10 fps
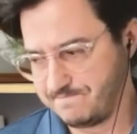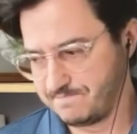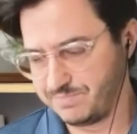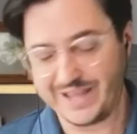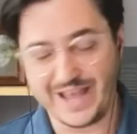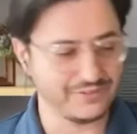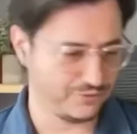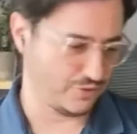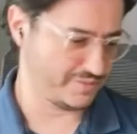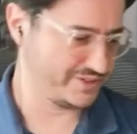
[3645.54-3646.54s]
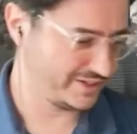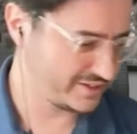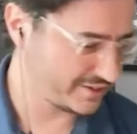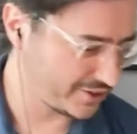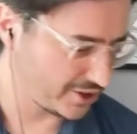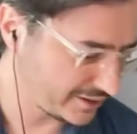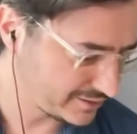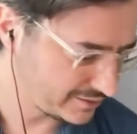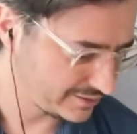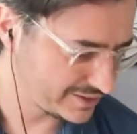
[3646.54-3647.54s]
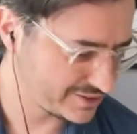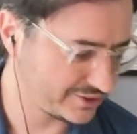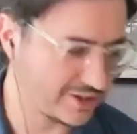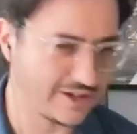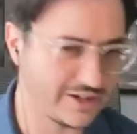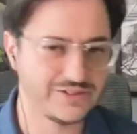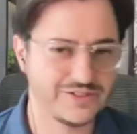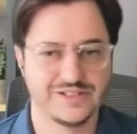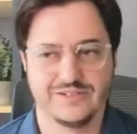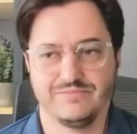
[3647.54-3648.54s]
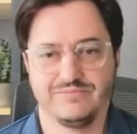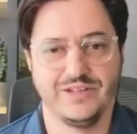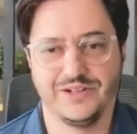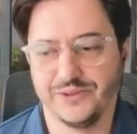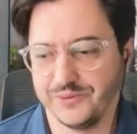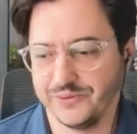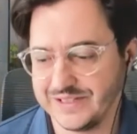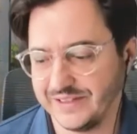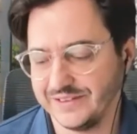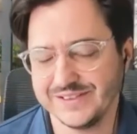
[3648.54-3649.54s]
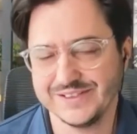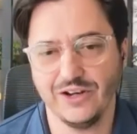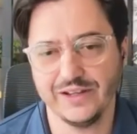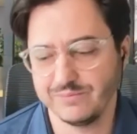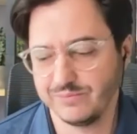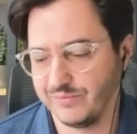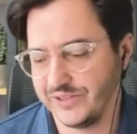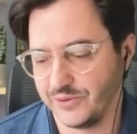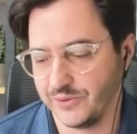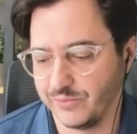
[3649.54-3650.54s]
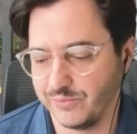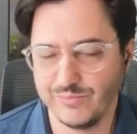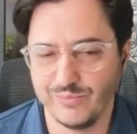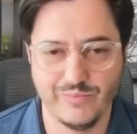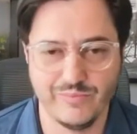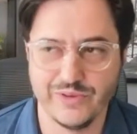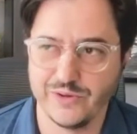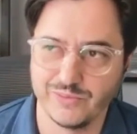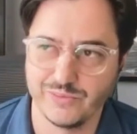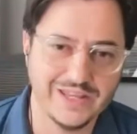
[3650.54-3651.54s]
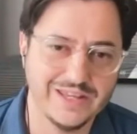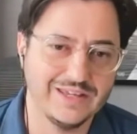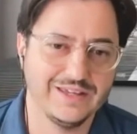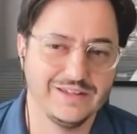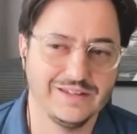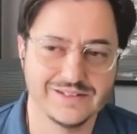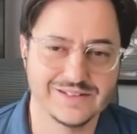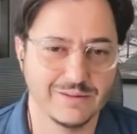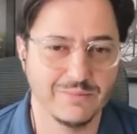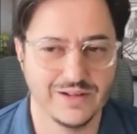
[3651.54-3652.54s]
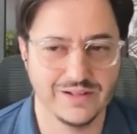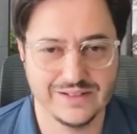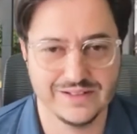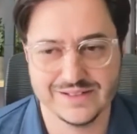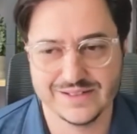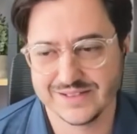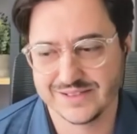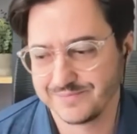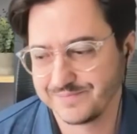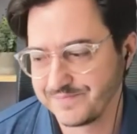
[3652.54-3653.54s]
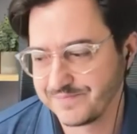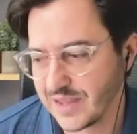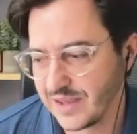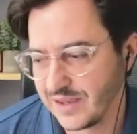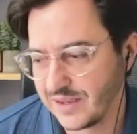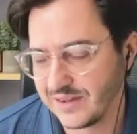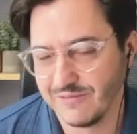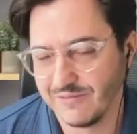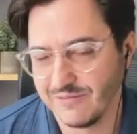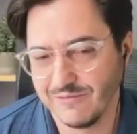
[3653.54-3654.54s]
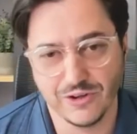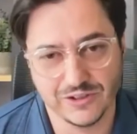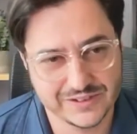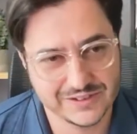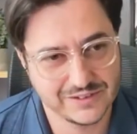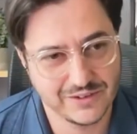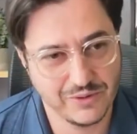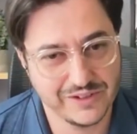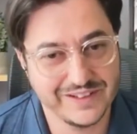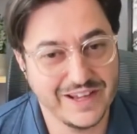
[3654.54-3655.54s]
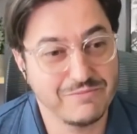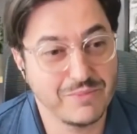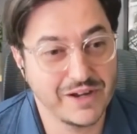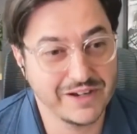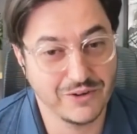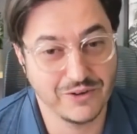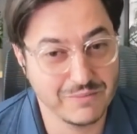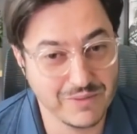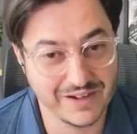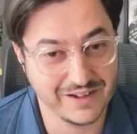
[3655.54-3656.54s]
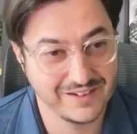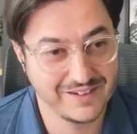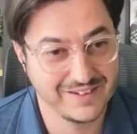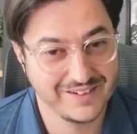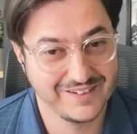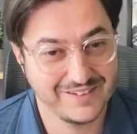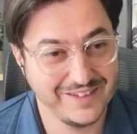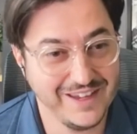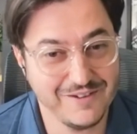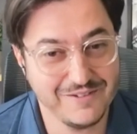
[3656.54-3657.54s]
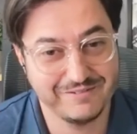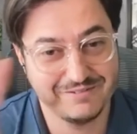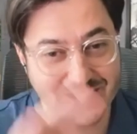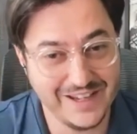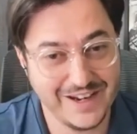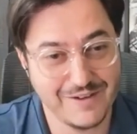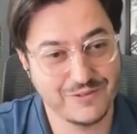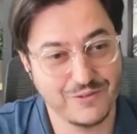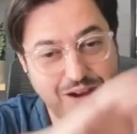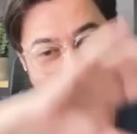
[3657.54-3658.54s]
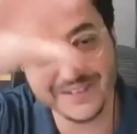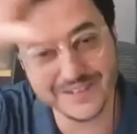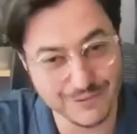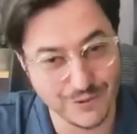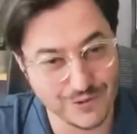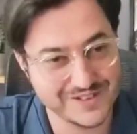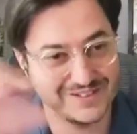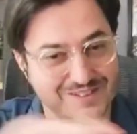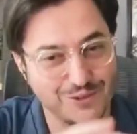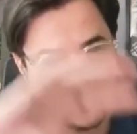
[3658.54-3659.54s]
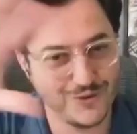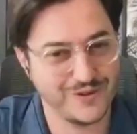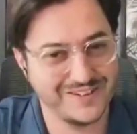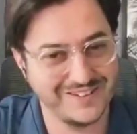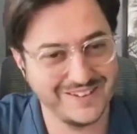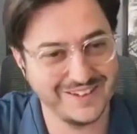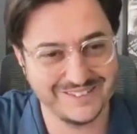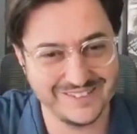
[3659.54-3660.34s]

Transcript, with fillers: platforms these are not these are not just you know it's like it's not like you know you know breaking in somebody's vault where they have money, only money. They have data from other vaults and so forth, and that